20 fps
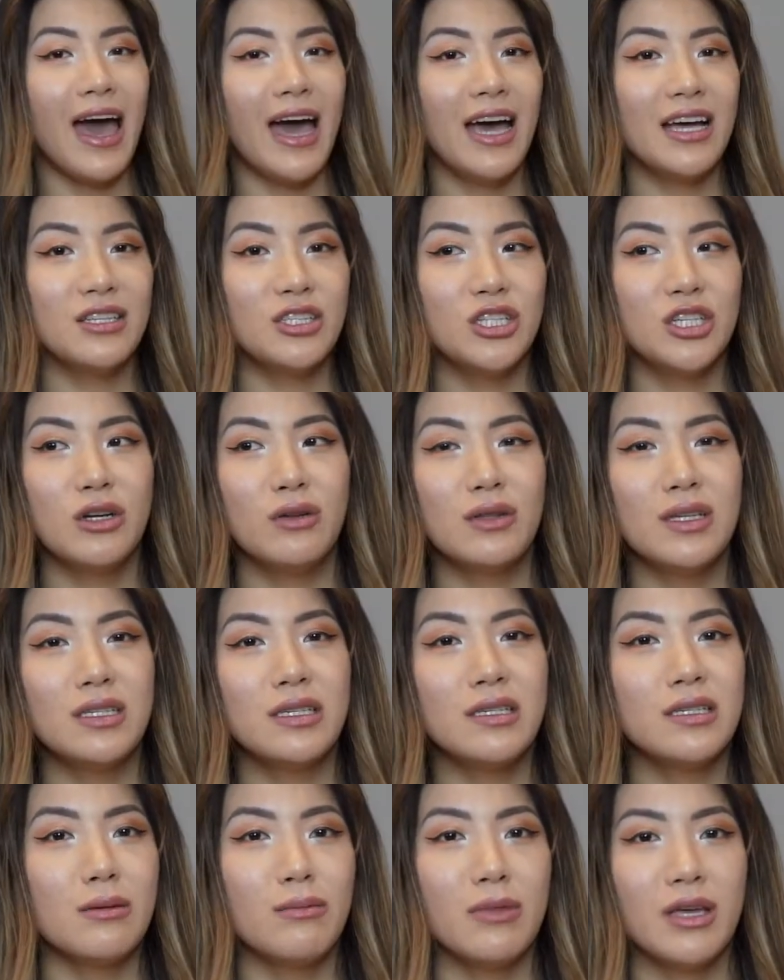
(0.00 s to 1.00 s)
And you know, this
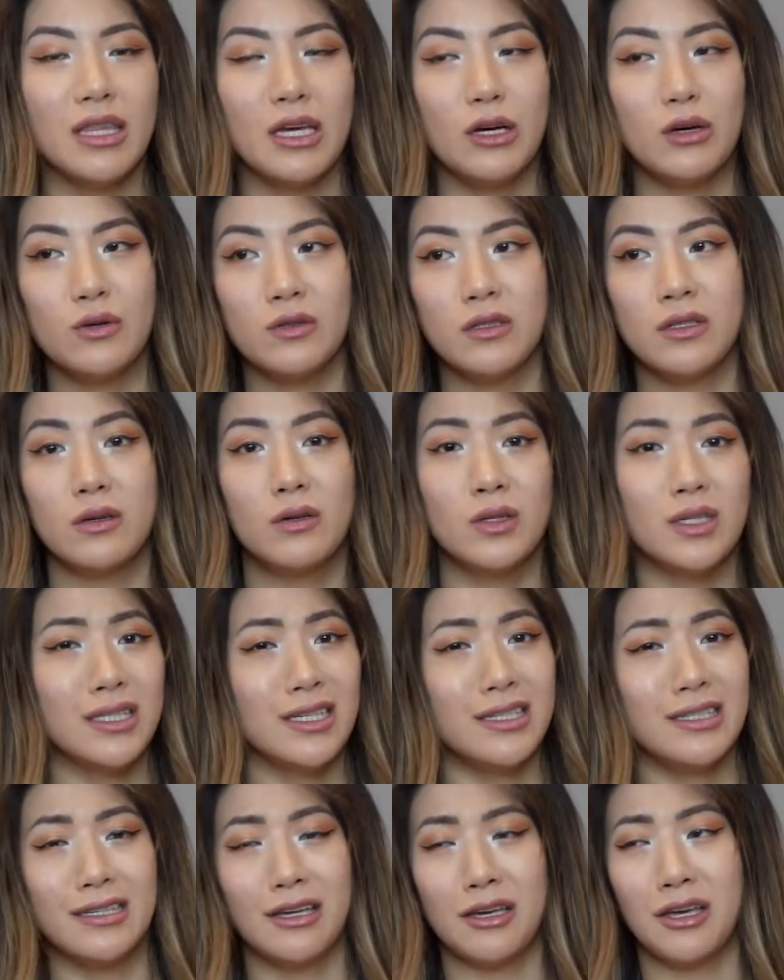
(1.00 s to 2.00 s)
is something that
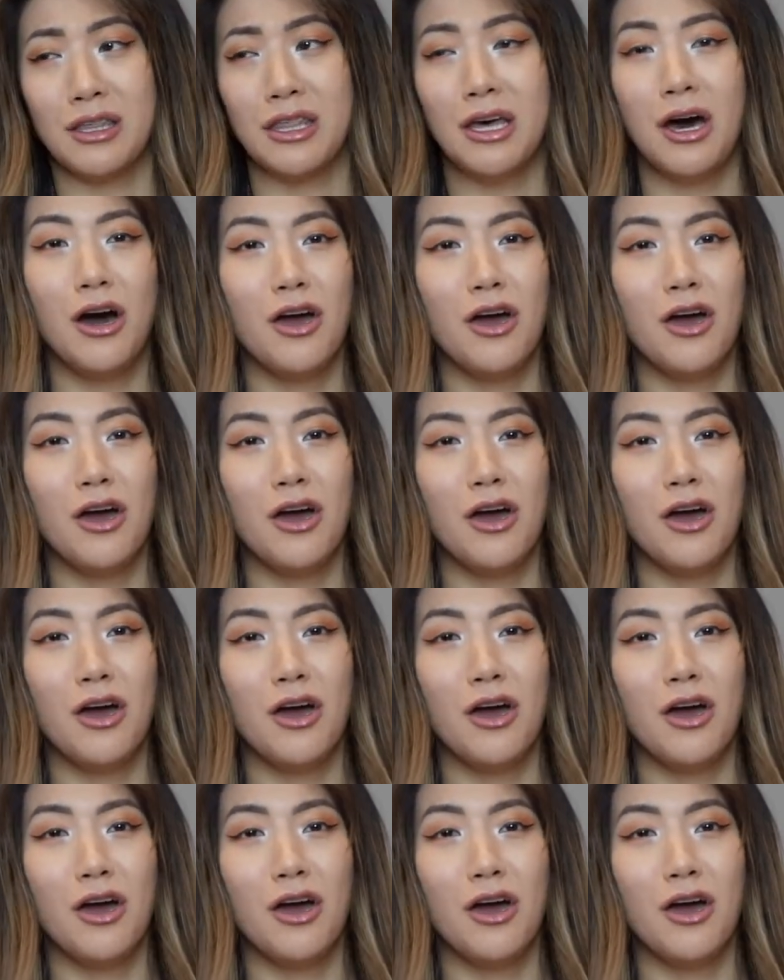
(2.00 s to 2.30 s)
honestly is like in the